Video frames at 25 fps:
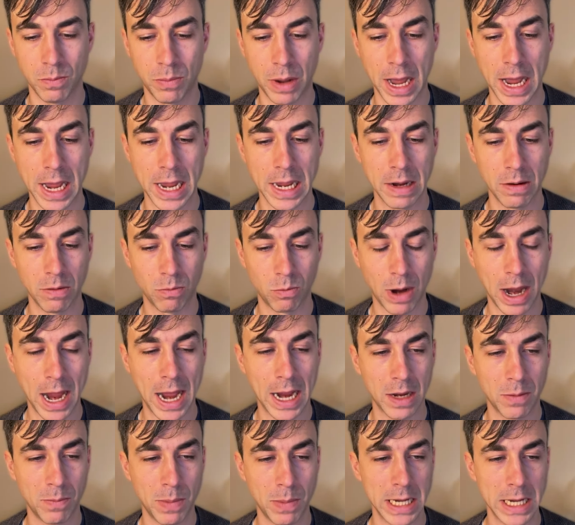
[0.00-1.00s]
by
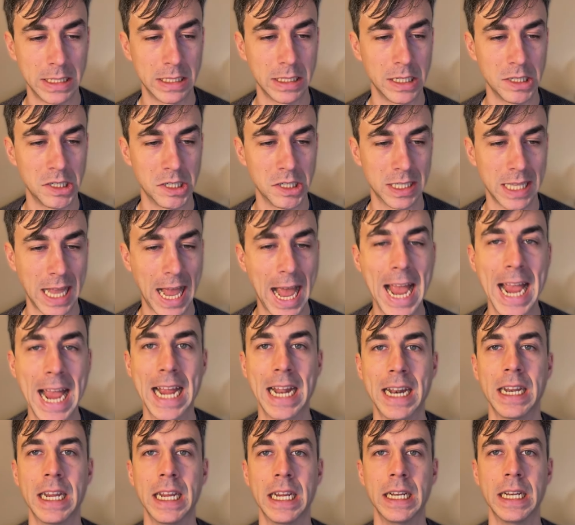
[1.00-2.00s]
Rack basically just
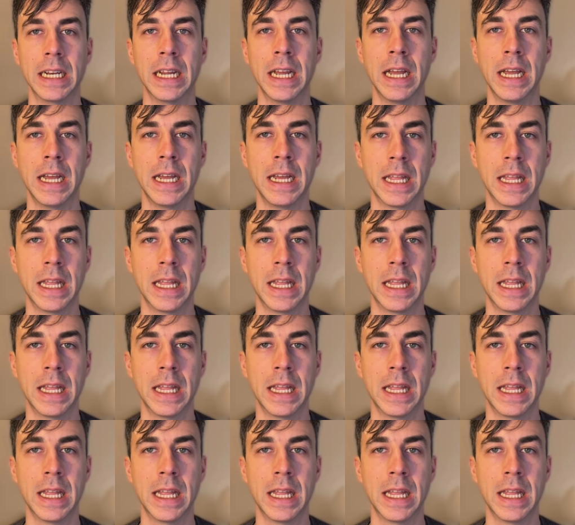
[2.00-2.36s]
handing